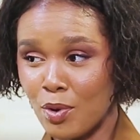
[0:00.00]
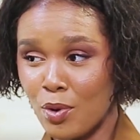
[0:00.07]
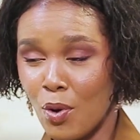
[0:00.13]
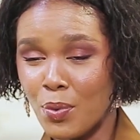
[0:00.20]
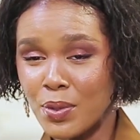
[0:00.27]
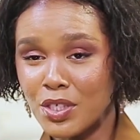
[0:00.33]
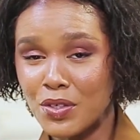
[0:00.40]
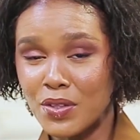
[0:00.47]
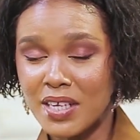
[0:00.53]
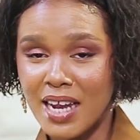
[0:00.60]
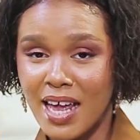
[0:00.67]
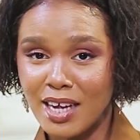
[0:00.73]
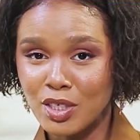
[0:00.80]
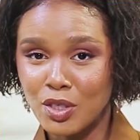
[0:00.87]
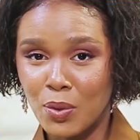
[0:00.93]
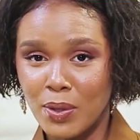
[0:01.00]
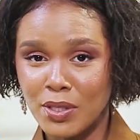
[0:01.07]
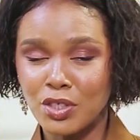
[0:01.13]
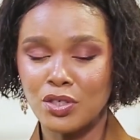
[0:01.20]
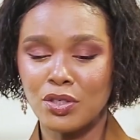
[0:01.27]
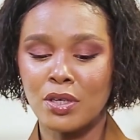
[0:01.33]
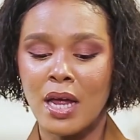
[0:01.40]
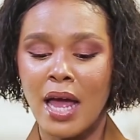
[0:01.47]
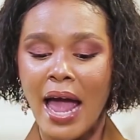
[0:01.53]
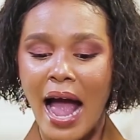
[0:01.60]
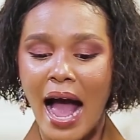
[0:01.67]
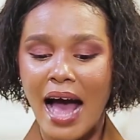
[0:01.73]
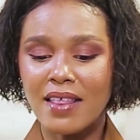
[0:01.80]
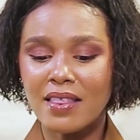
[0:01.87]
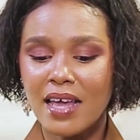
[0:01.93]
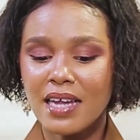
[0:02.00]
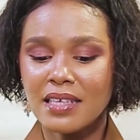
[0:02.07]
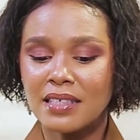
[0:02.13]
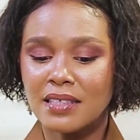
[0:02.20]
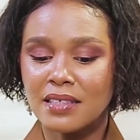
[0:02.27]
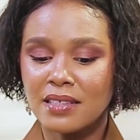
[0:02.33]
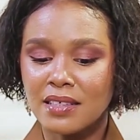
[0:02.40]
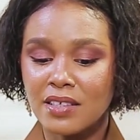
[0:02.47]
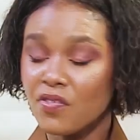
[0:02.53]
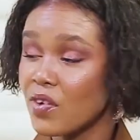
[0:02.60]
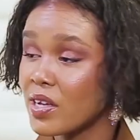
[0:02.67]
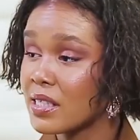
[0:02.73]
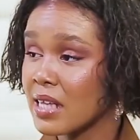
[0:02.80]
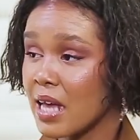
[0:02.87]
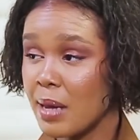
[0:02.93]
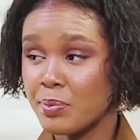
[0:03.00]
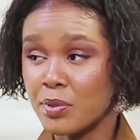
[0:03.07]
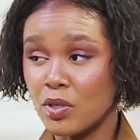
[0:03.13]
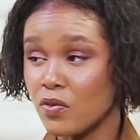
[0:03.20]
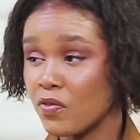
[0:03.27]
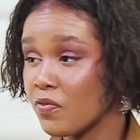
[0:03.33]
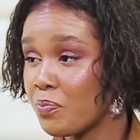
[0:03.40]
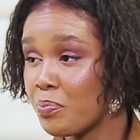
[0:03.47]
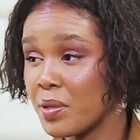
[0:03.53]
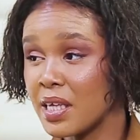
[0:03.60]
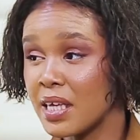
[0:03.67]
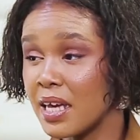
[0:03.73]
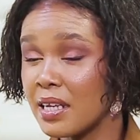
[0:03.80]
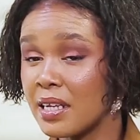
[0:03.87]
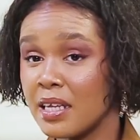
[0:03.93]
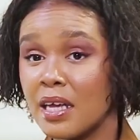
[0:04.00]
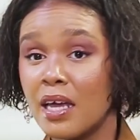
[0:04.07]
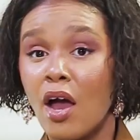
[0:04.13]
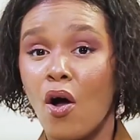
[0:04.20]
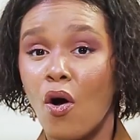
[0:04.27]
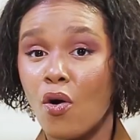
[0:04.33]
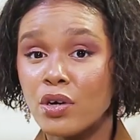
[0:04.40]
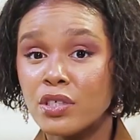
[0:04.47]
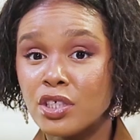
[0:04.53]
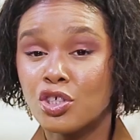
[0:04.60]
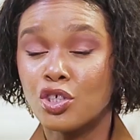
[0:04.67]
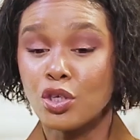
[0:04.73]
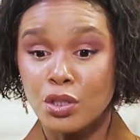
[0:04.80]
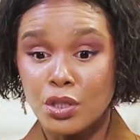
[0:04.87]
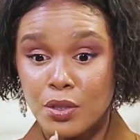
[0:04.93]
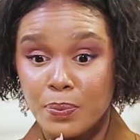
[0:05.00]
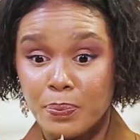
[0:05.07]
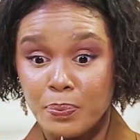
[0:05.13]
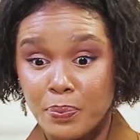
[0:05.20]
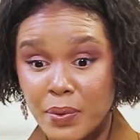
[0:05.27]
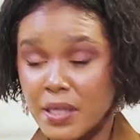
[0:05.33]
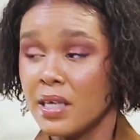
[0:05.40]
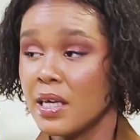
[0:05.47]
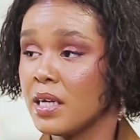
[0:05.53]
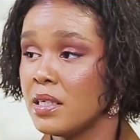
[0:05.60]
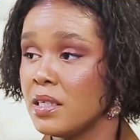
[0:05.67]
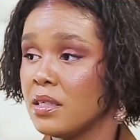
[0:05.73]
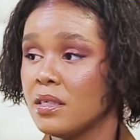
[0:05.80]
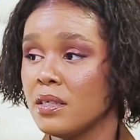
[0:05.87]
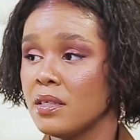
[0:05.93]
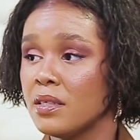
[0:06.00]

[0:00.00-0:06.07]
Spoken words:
go into the next question. Are there different types of PKD, or is it just PKD?